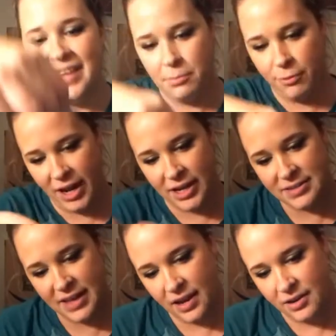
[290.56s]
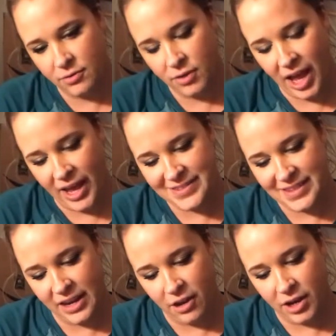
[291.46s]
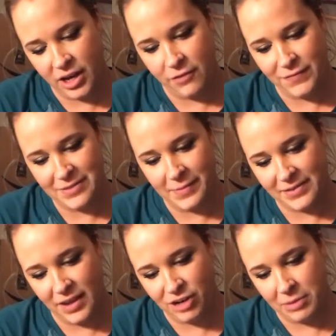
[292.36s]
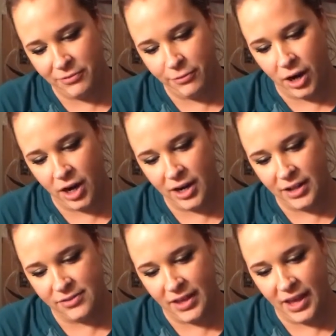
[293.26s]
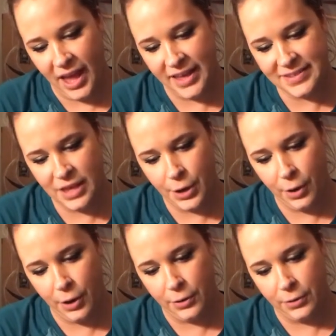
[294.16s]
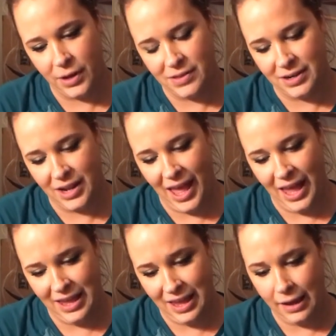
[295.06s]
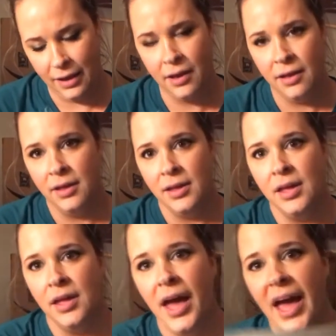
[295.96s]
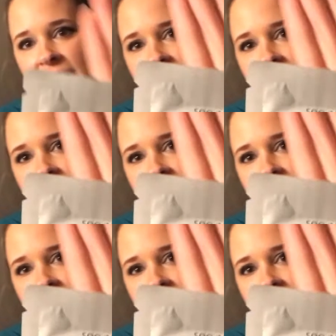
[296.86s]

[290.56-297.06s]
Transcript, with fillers: same brand that uh, sent out another face mask I've tried before. It's the S-O-O and then A-E. I